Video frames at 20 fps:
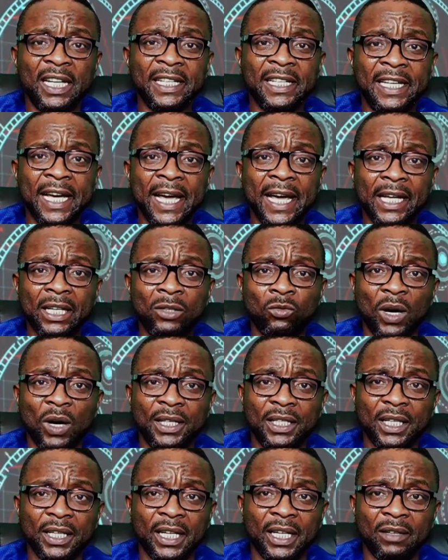when they gave them
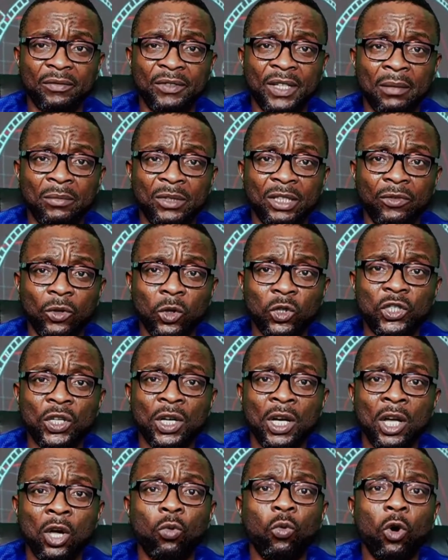the vote? What do you
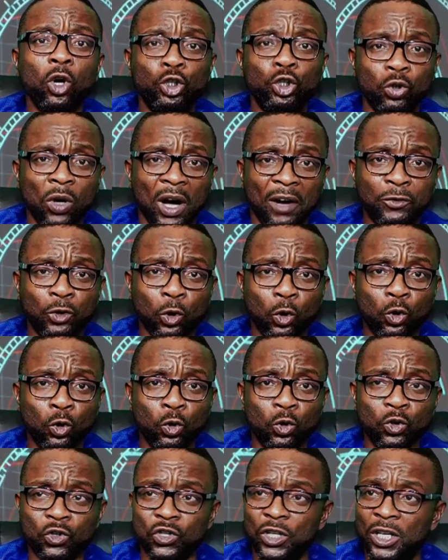have to lose if you don't
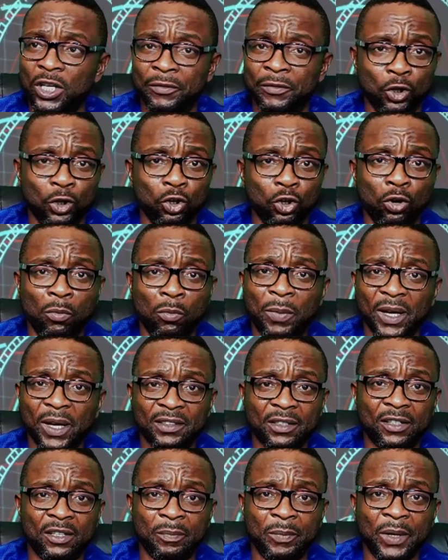participate? It's
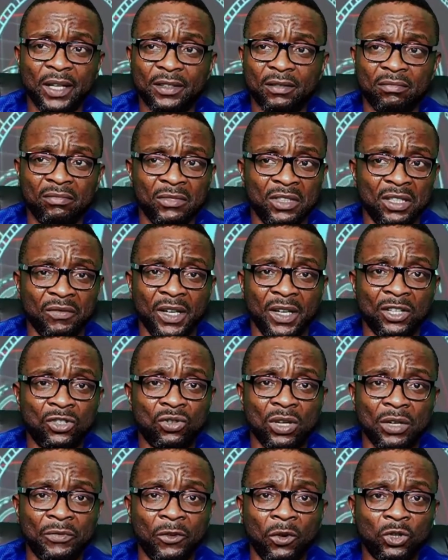a very straightforward
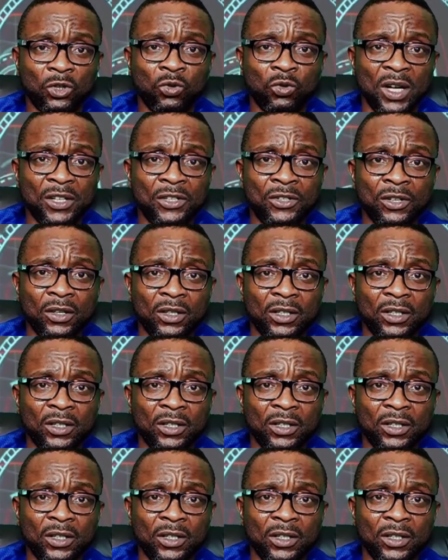question and answer.